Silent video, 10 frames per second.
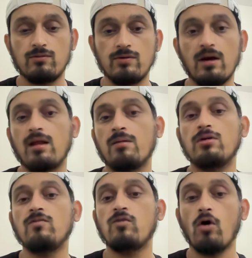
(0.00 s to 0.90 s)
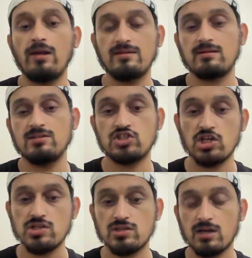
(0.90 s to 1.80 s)
able to flawlessly
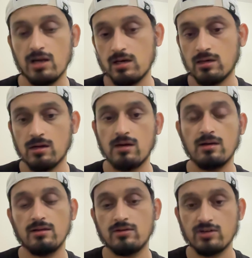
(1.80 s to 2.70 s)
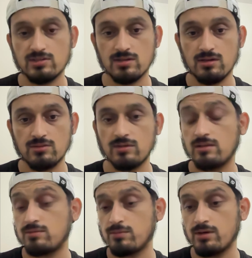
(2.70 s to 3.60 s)
change the hair color and the dress color, so
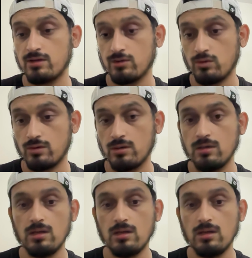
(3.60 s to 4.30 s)
that's pretty good.